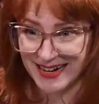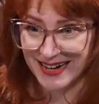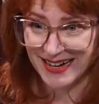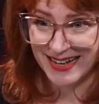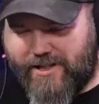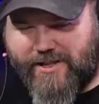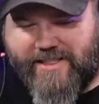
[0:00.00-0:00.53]

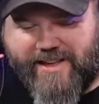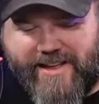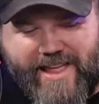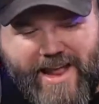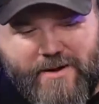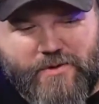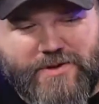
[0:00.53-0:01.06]
Luckily, the
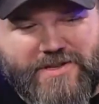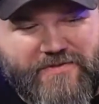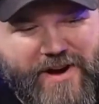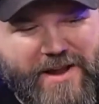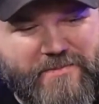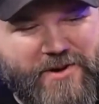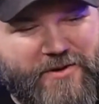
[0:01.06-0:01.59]
camera was
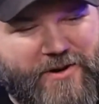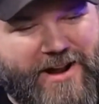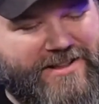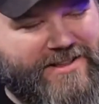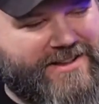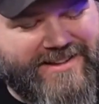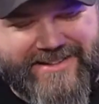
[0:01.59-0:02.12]
framed correctly.